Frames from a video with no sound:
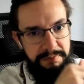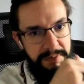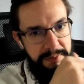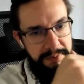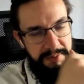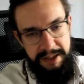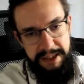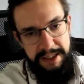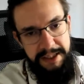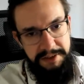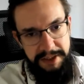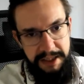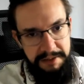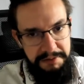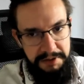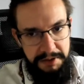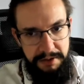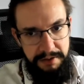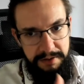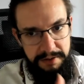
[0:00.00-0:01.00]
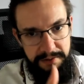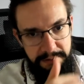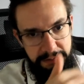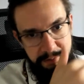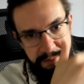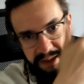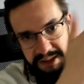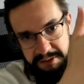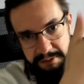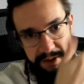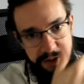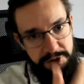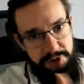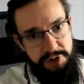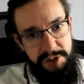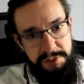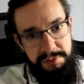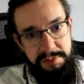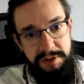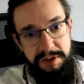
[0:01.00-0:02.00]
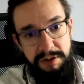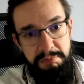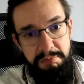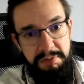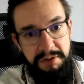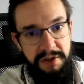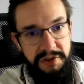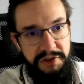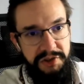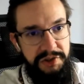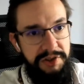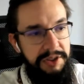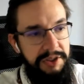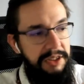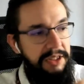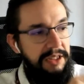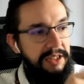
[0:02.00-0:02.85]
People hate having bad relationships with their boss,